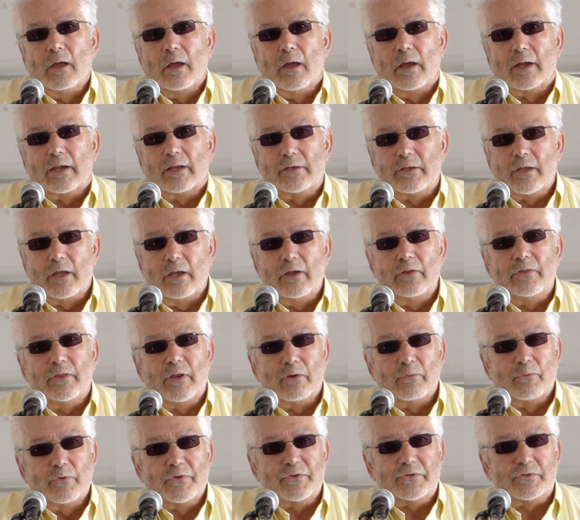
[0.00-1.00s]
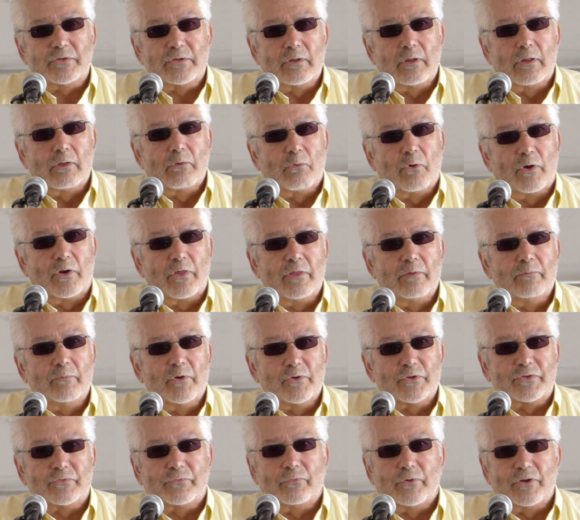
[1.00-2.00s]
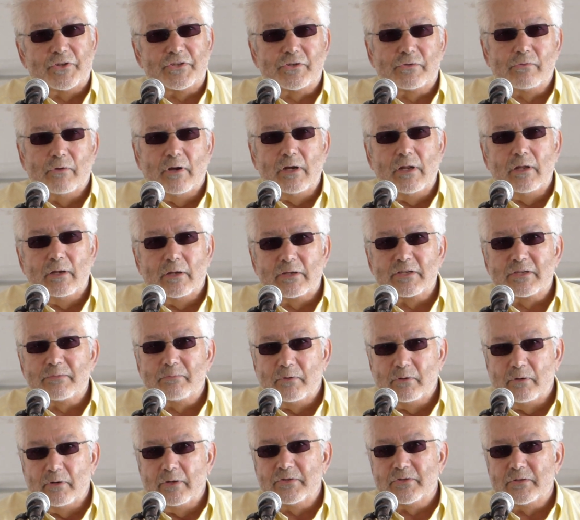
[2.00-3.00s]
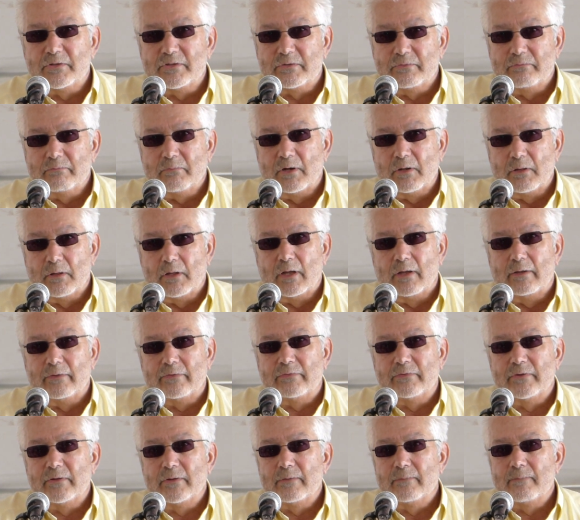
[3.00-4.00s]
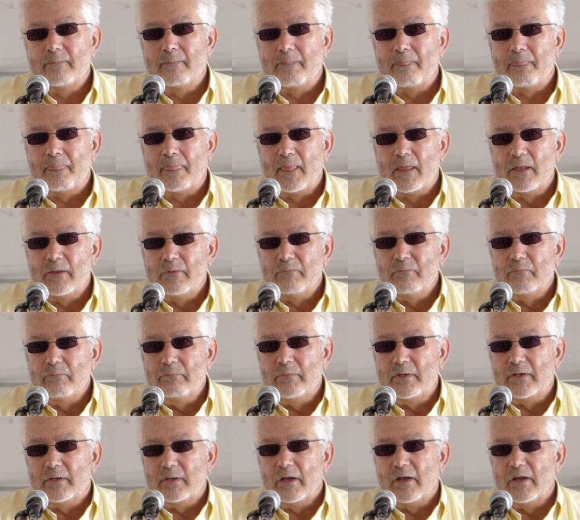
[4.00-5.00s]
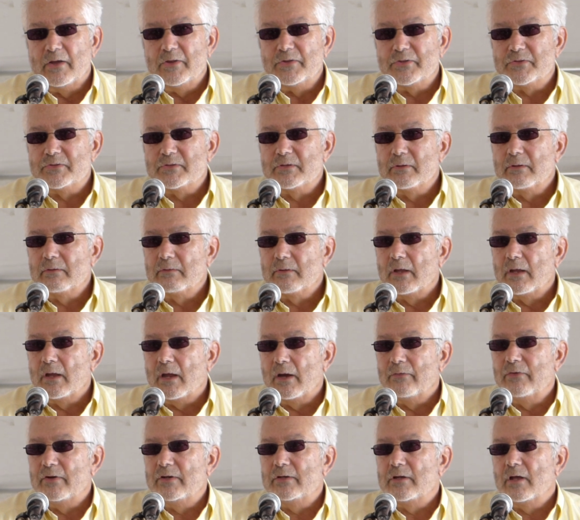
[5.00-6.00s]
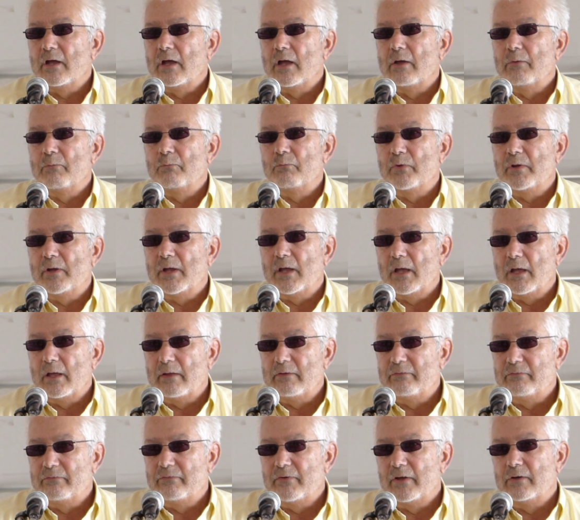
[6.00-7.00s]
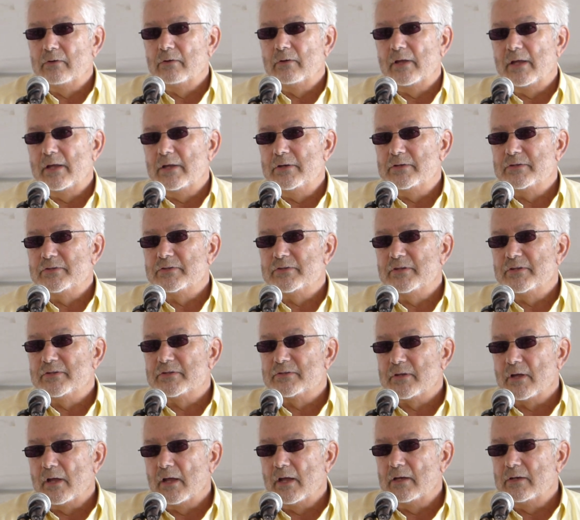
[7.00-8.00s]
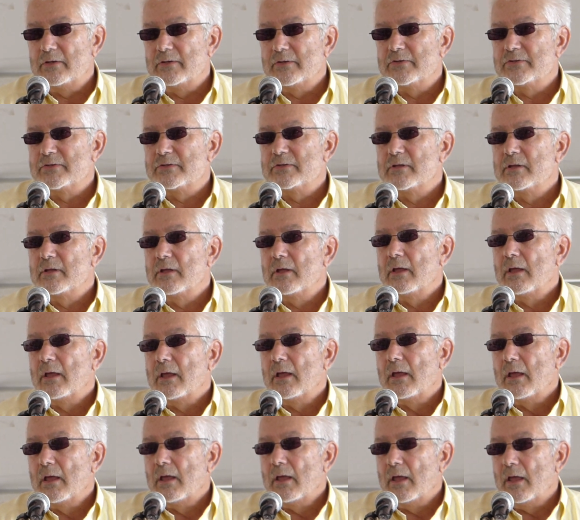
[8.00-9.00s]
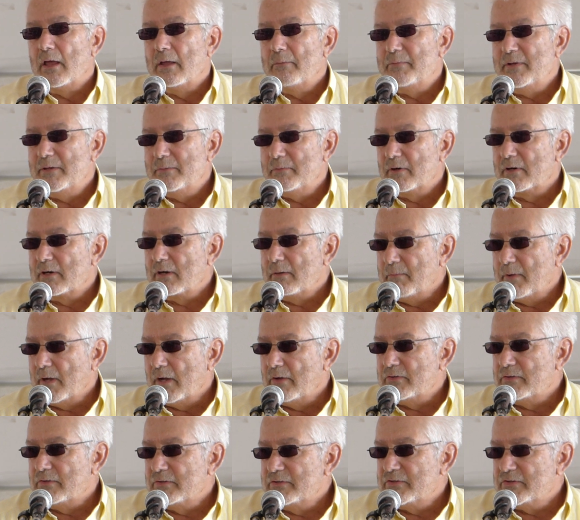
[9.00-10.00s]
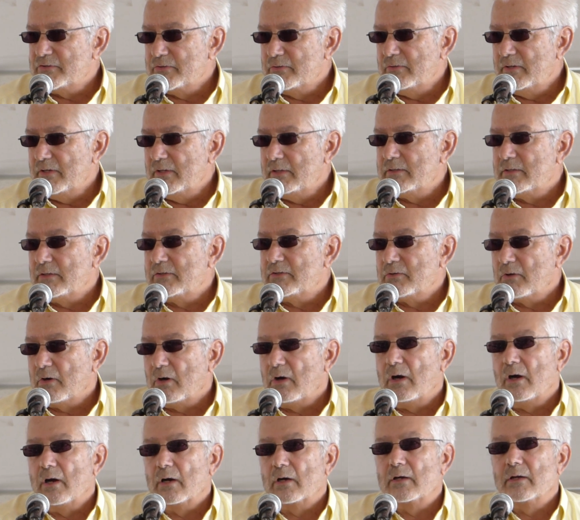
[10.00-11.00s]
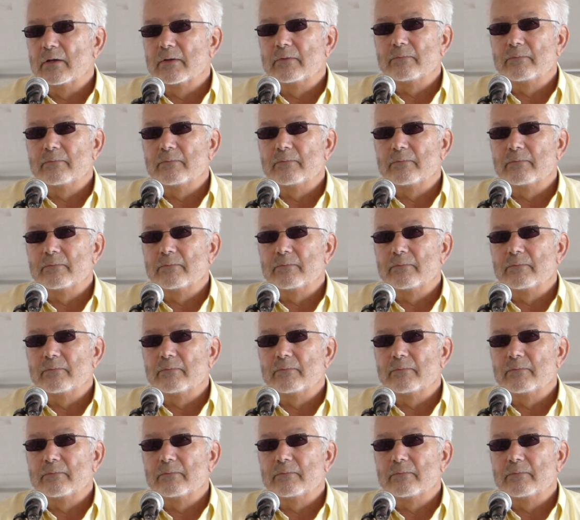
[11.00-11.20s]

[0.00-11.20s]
I can tell you that it was one of the most frustrating experiences of my life, because every time we had federal agency scientists and people come out to Zuni to talk,